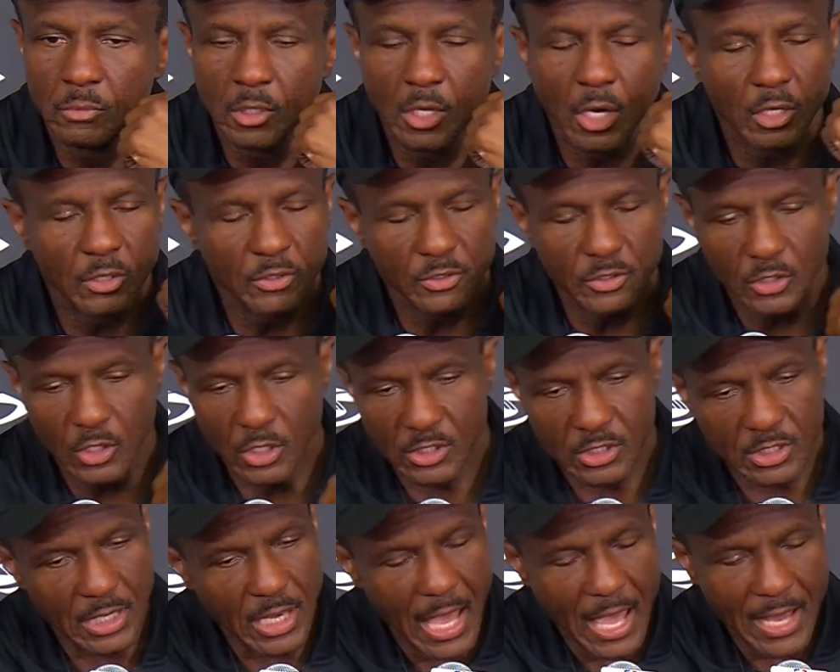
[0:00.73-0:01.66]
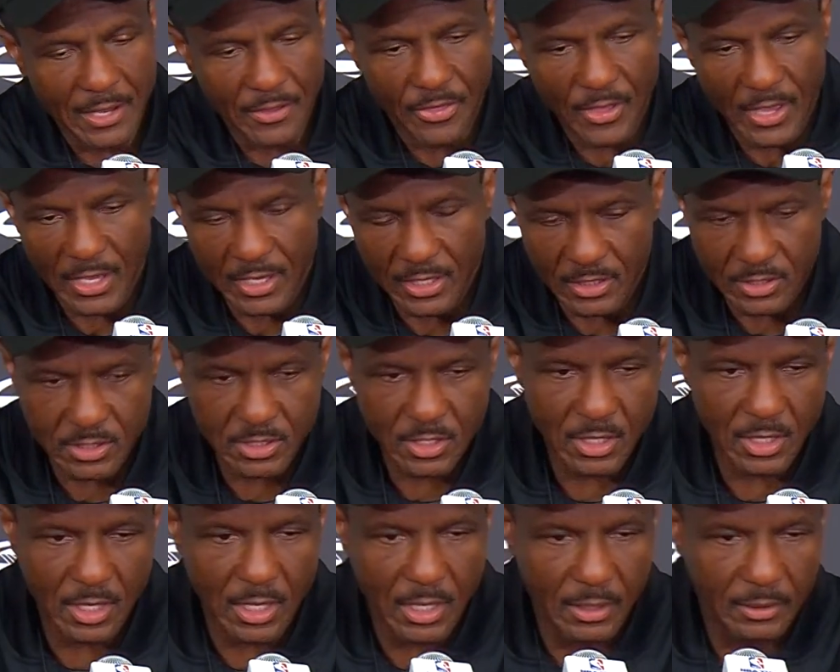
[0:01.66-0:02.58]
There's a lot of things,
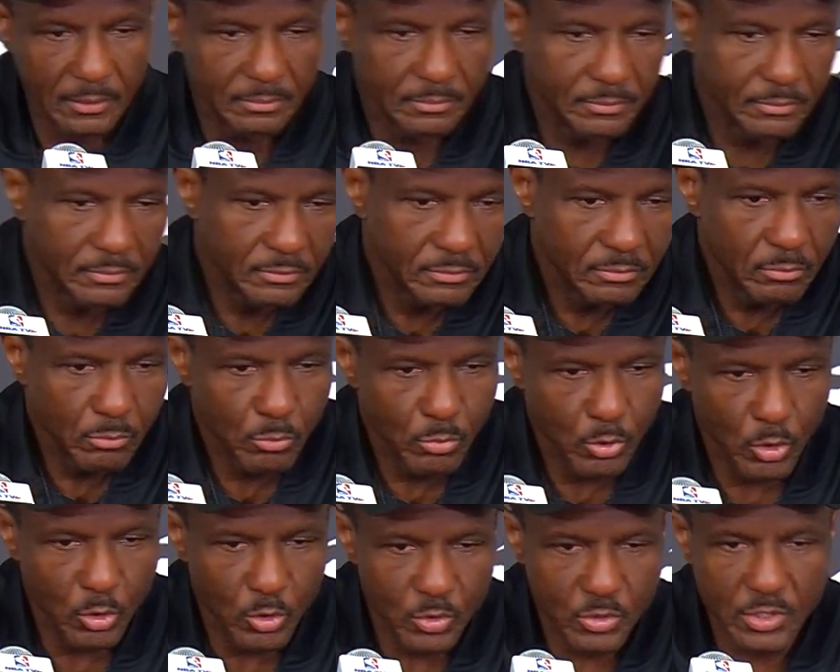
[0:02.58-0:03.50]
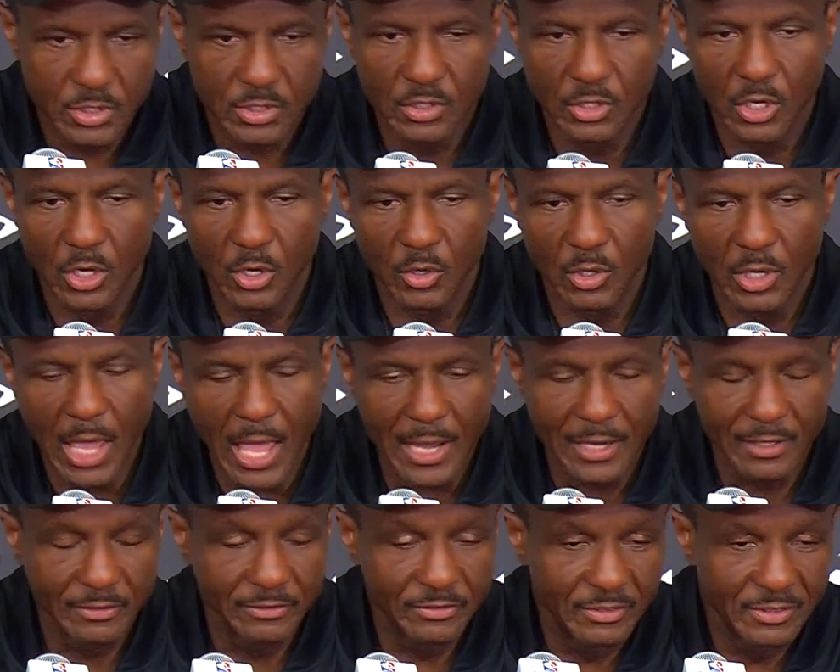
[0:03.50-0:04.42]
Bruce. You know,
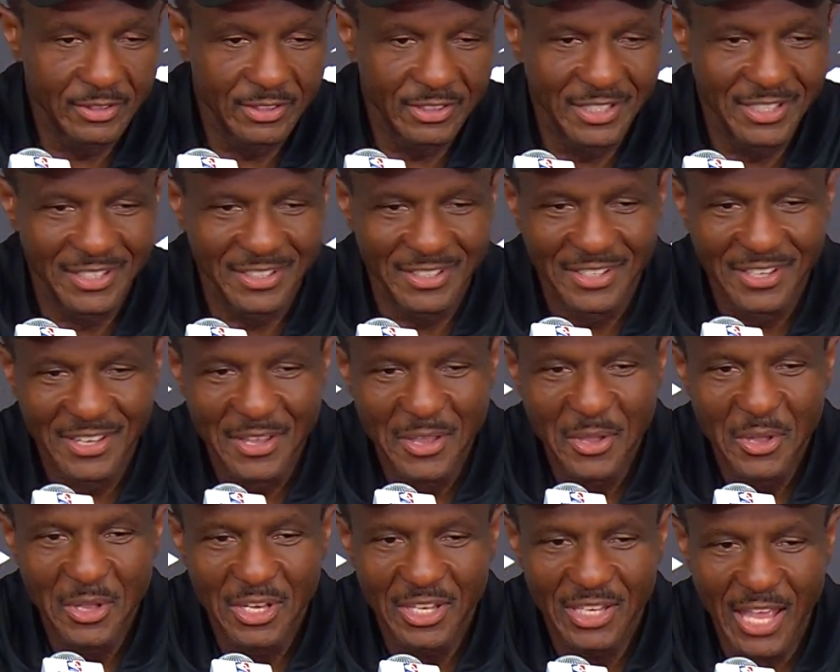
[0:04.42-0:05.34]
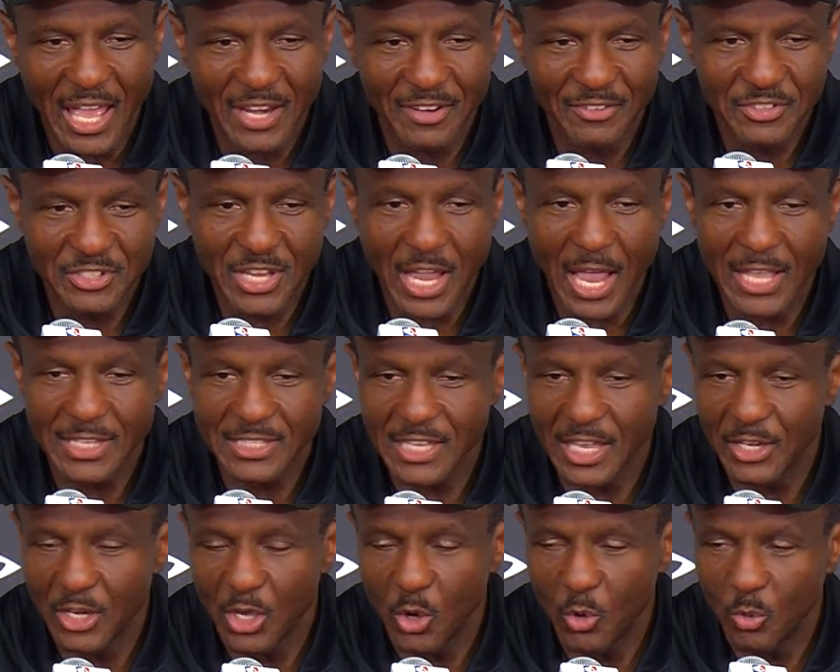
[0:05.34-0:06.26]
a lot of
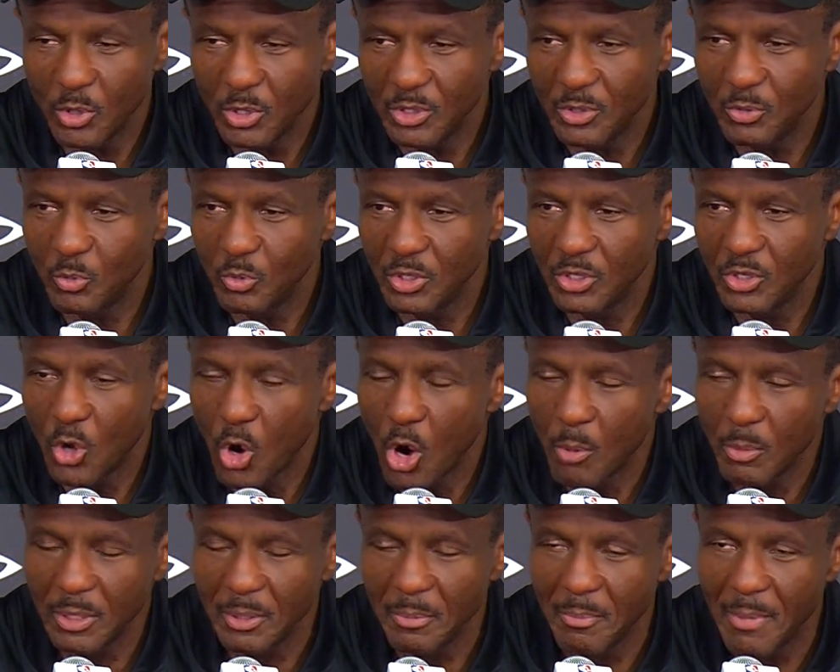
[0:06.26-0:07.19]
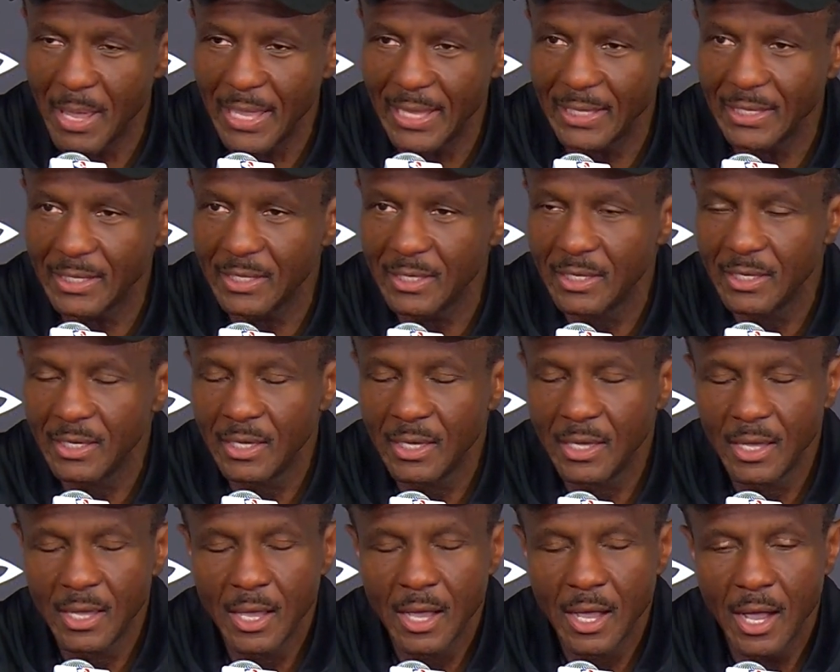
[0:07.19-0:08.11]
shots I know we normally make.
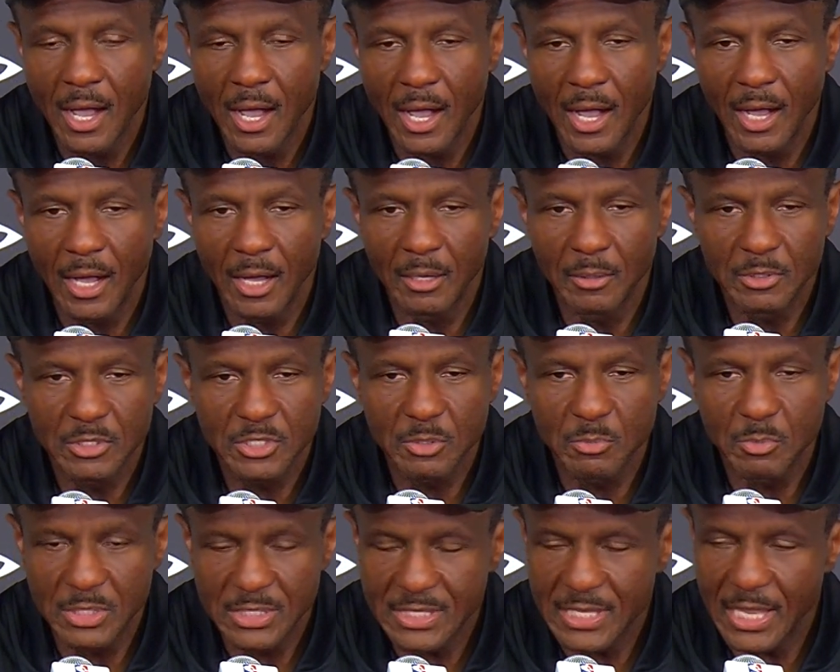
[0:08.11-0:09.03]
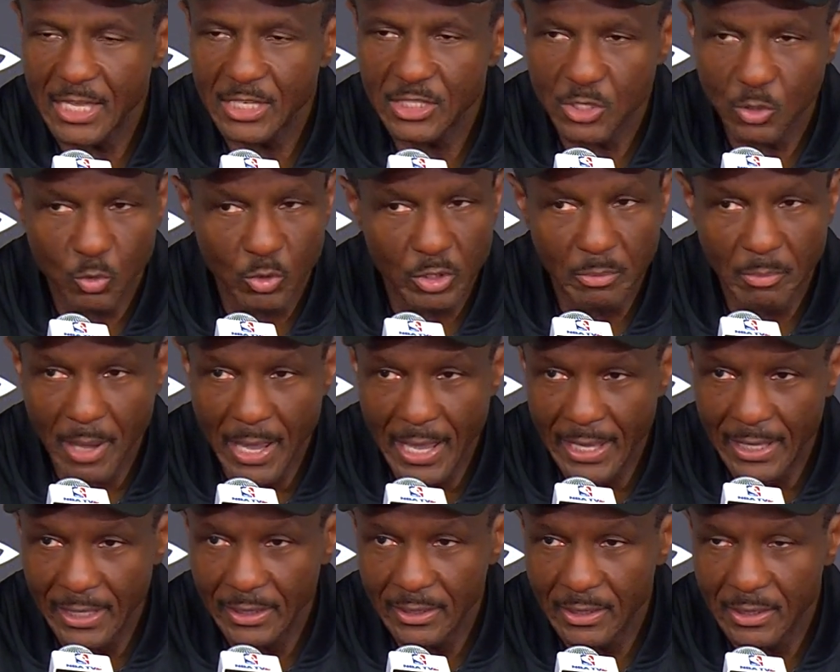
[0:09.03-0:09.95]
Some mistakes that we
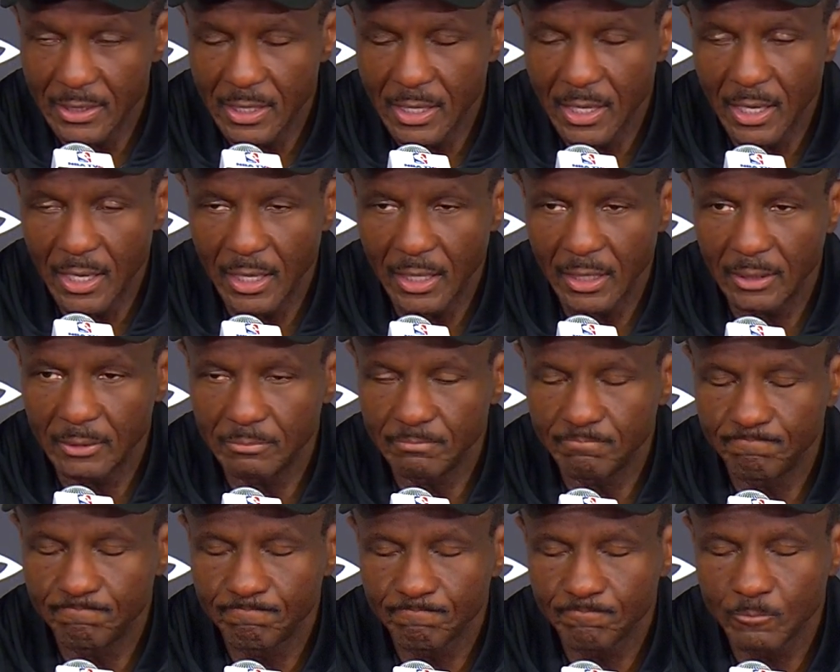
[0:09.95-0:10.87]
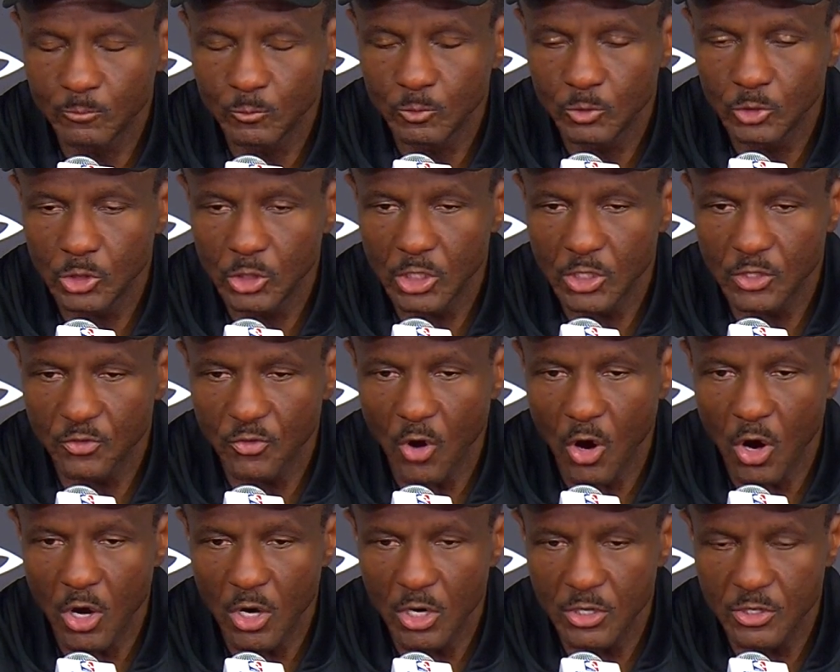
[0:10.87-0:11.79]
made as
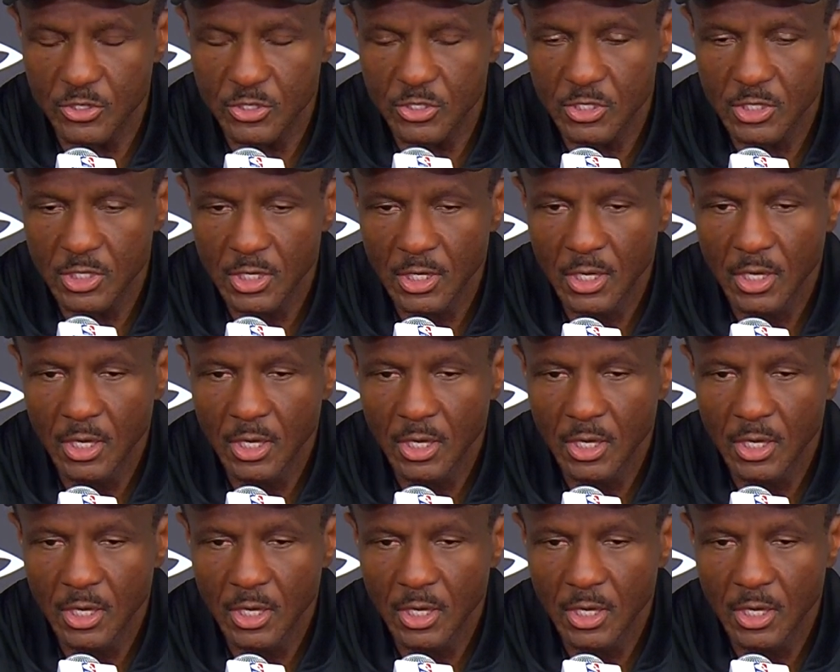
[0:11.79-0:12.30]
far as